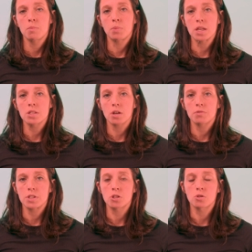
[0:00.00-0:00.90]
based off
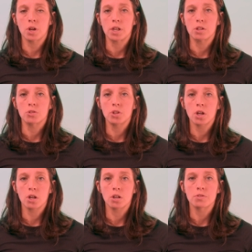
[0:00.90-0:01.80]
these cranial
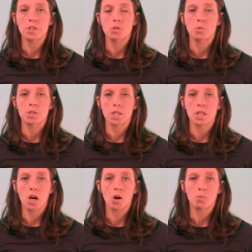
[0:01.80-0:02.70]
nerves is what's
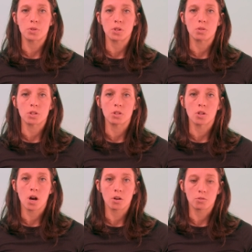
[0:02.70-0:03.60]
gonna help you in the
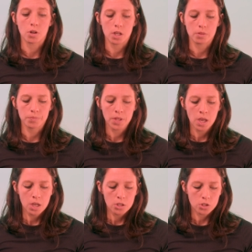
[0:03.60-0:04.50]
long run.
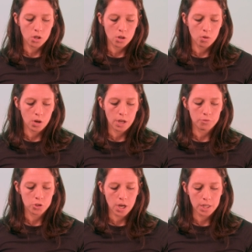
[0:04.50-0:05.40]
So
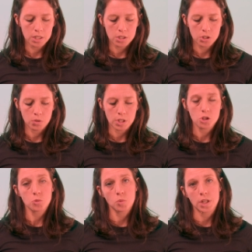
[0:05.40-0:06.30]
I've tried to do
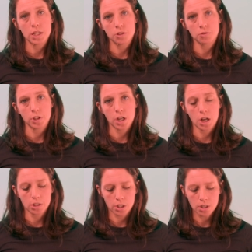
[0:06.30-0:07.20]
each one a different
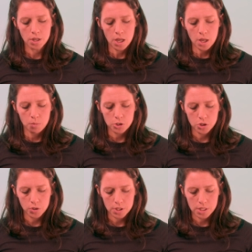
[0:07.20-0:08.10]
color, but
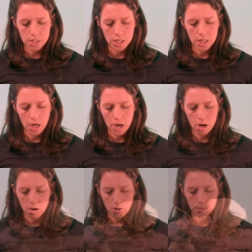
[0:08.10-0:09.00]
you could see
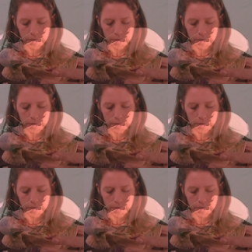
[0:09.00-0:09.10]
how